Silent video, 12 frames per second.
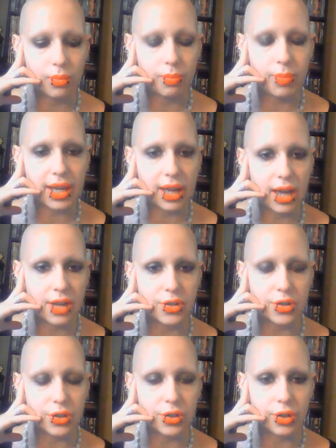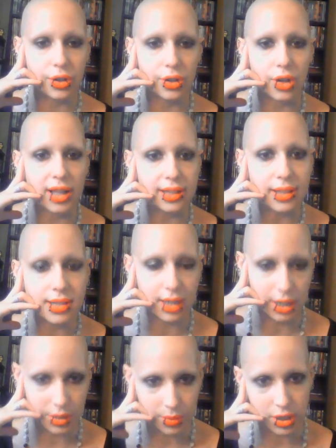because you're not
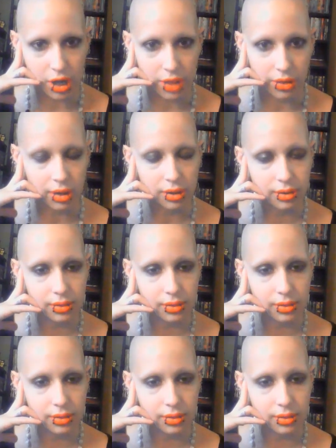listening to each other.